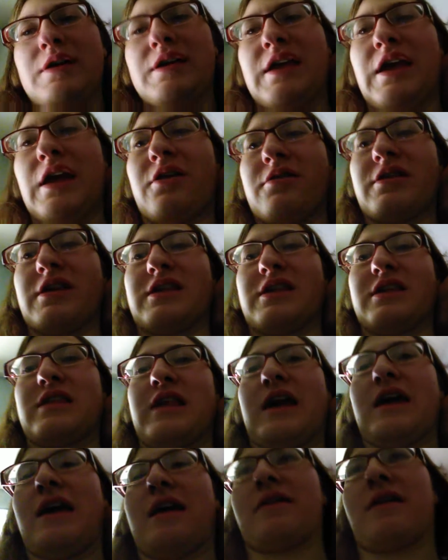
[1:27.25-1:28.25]
You know, the
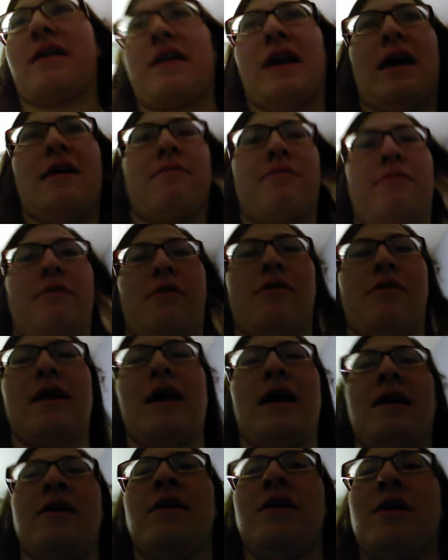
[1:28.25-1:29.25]
state of
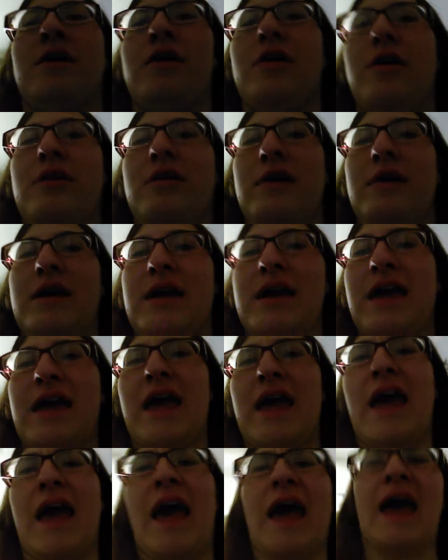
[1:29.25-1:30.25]
California
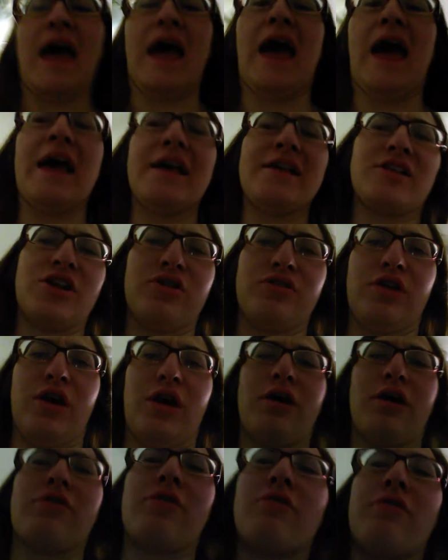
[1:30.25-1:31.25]
as you
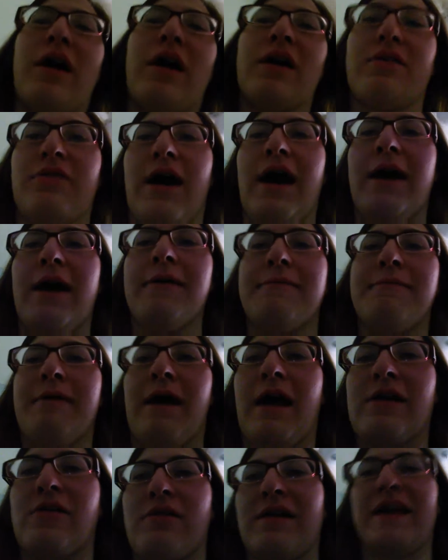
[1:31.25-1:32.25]
know, the royal all
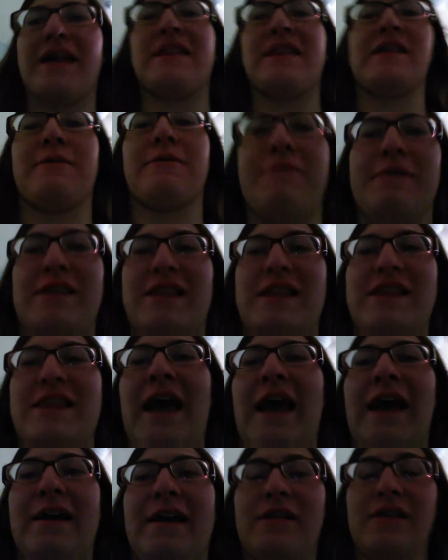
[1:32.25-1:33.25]
grandfathered in different
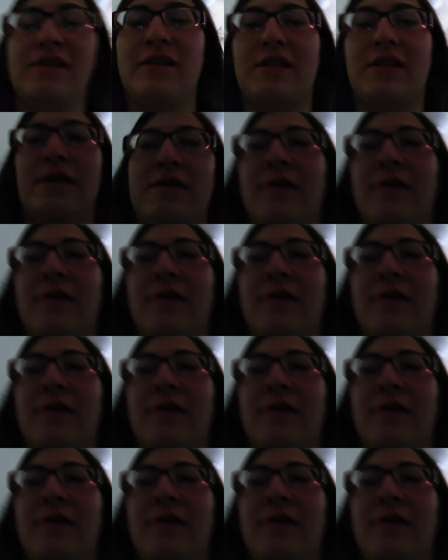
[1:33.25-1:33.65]
states.